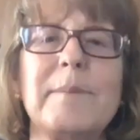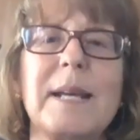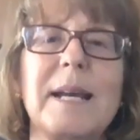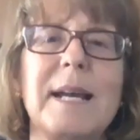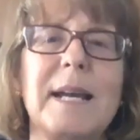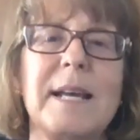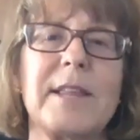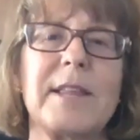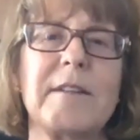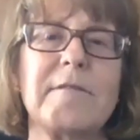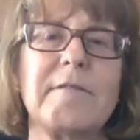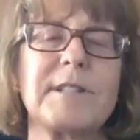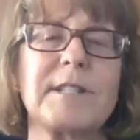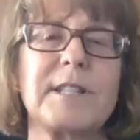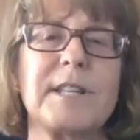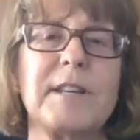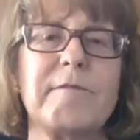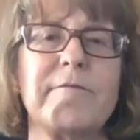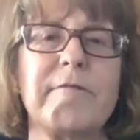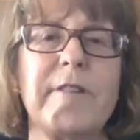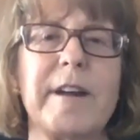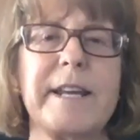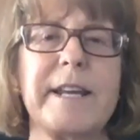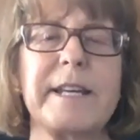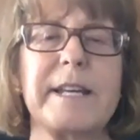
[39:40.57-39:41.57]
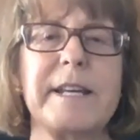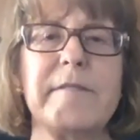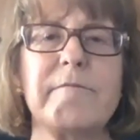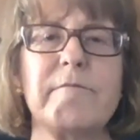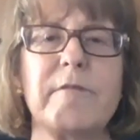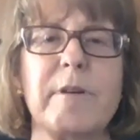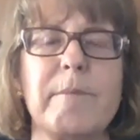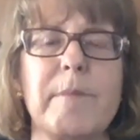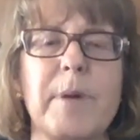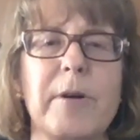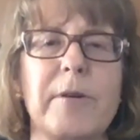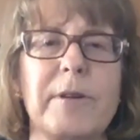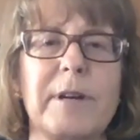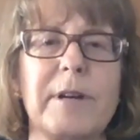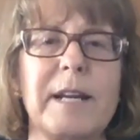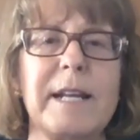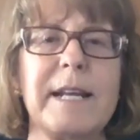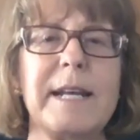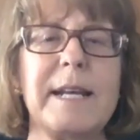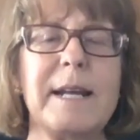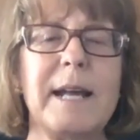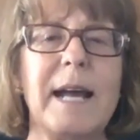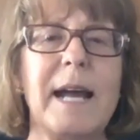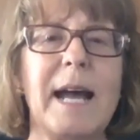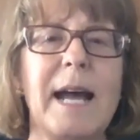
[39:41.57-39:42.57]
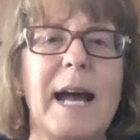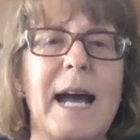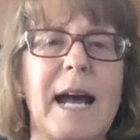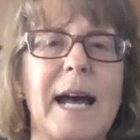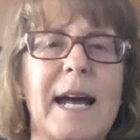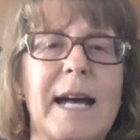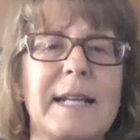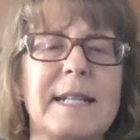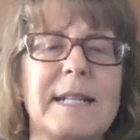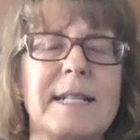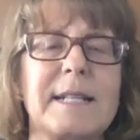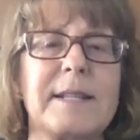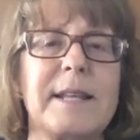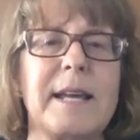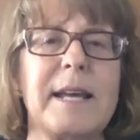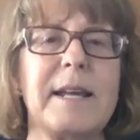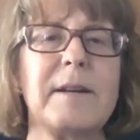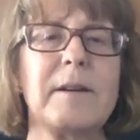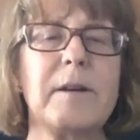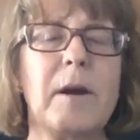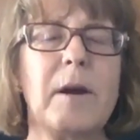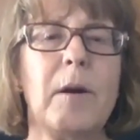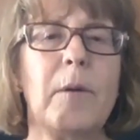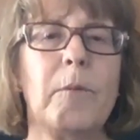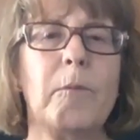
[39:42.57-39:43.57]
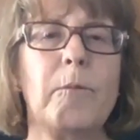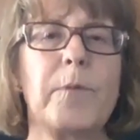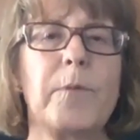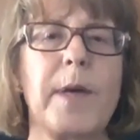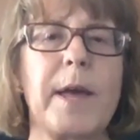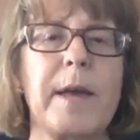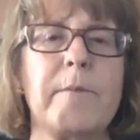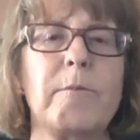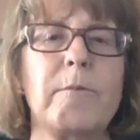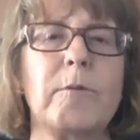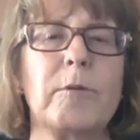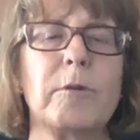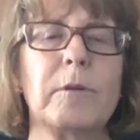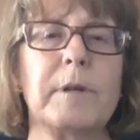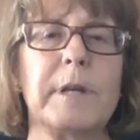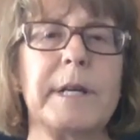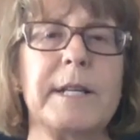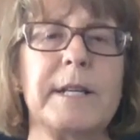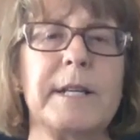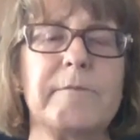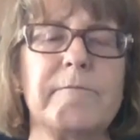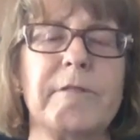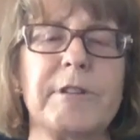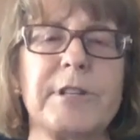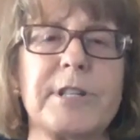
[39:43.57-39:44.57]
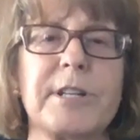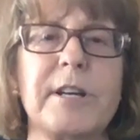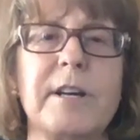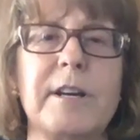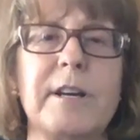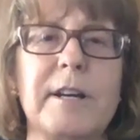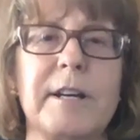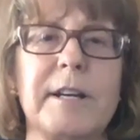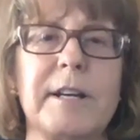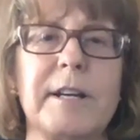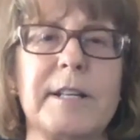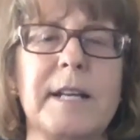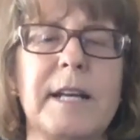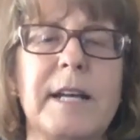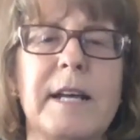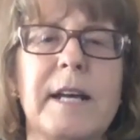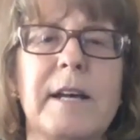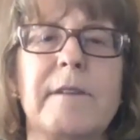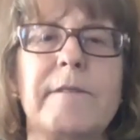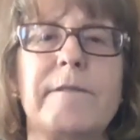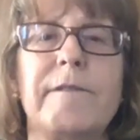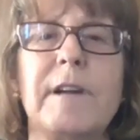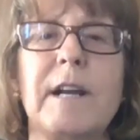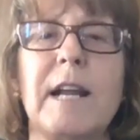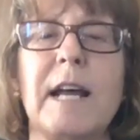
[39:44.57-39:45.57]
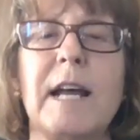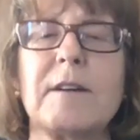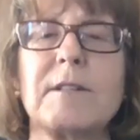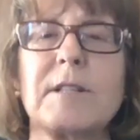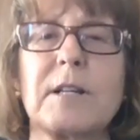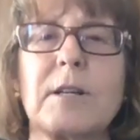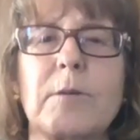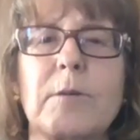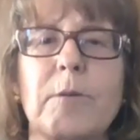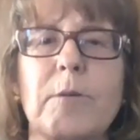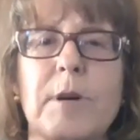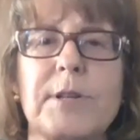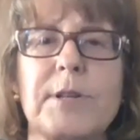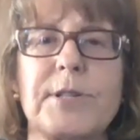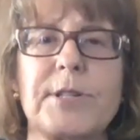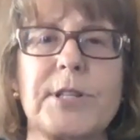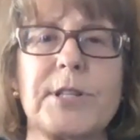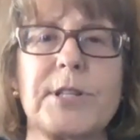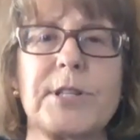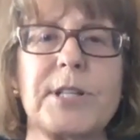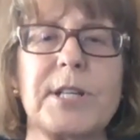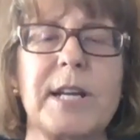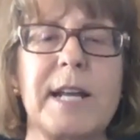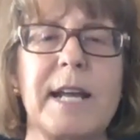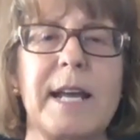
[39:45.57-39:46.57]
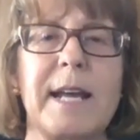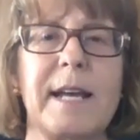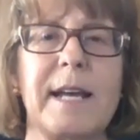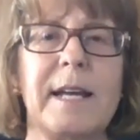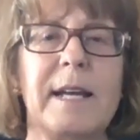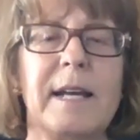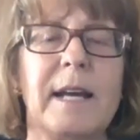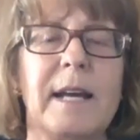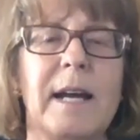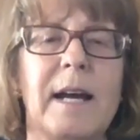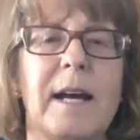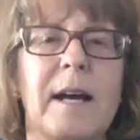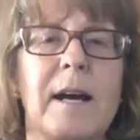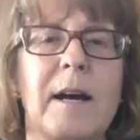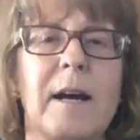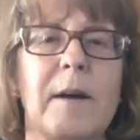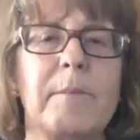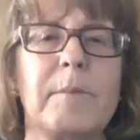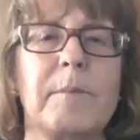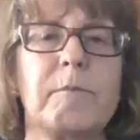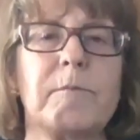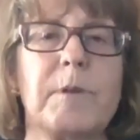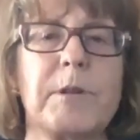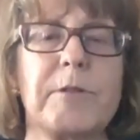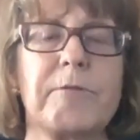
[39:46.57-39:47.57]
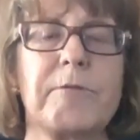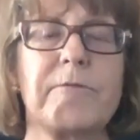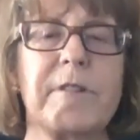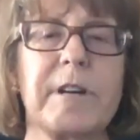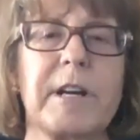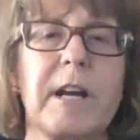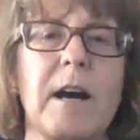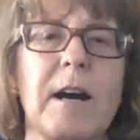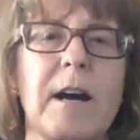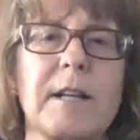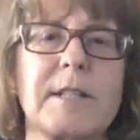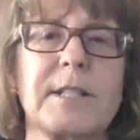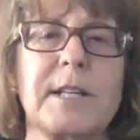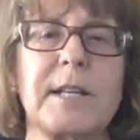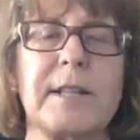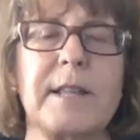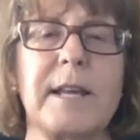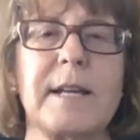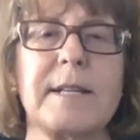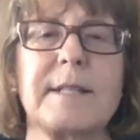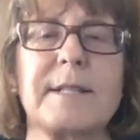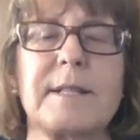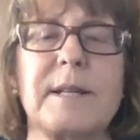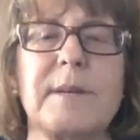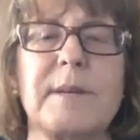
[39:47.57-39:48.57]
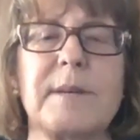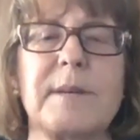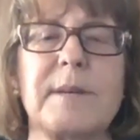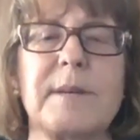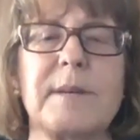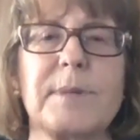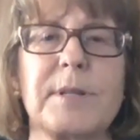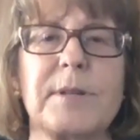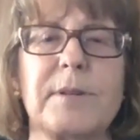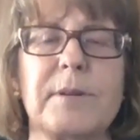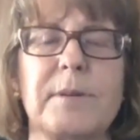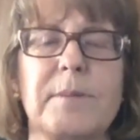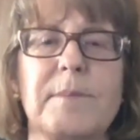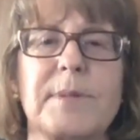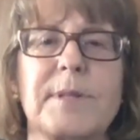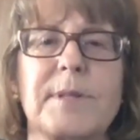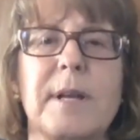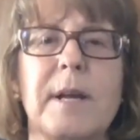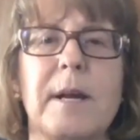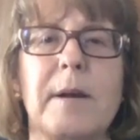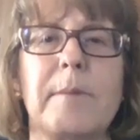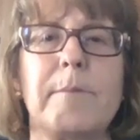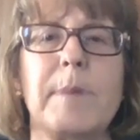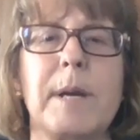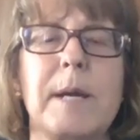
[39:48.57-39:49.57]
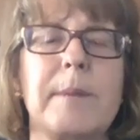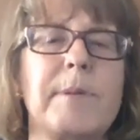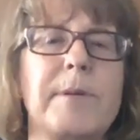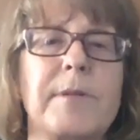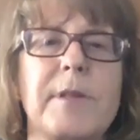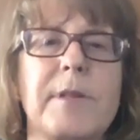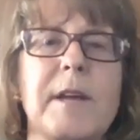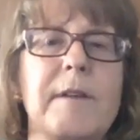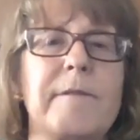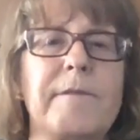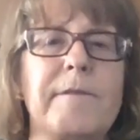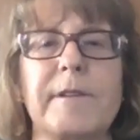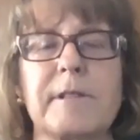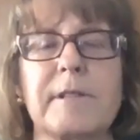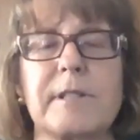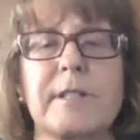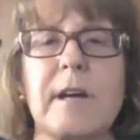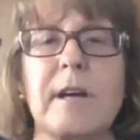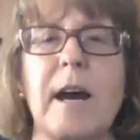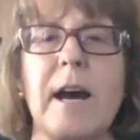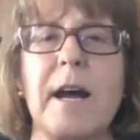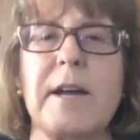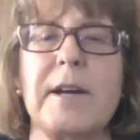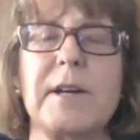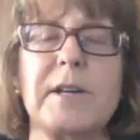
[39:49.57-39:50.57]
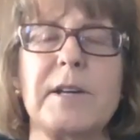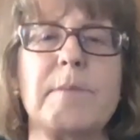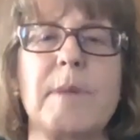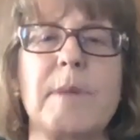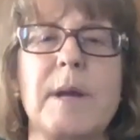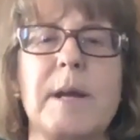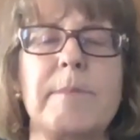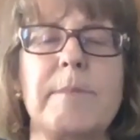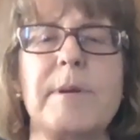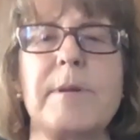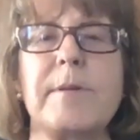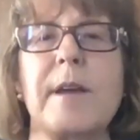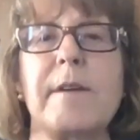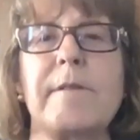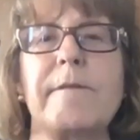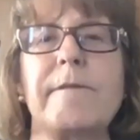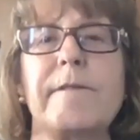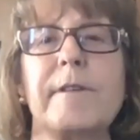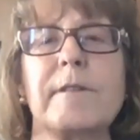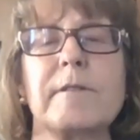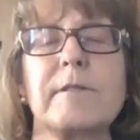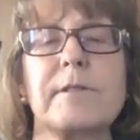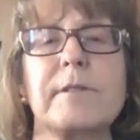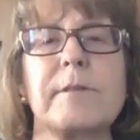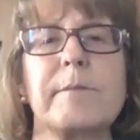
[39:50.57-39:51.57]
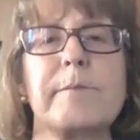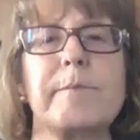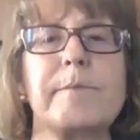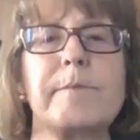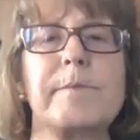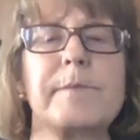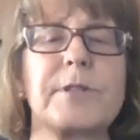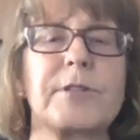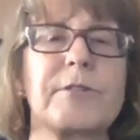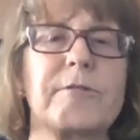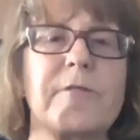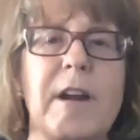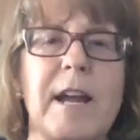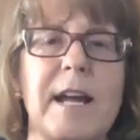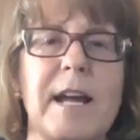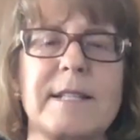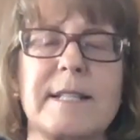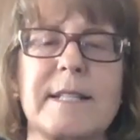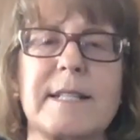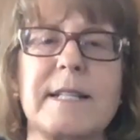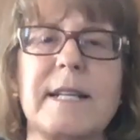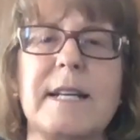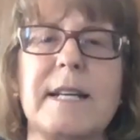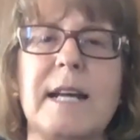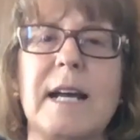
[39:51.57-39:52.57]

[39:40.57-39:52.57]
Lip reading: They receive Reiki remotely, and then they will, in return, fill out a questionnaire with regard to their symptoms. Maybe they feel tired, maybe they feel stressed,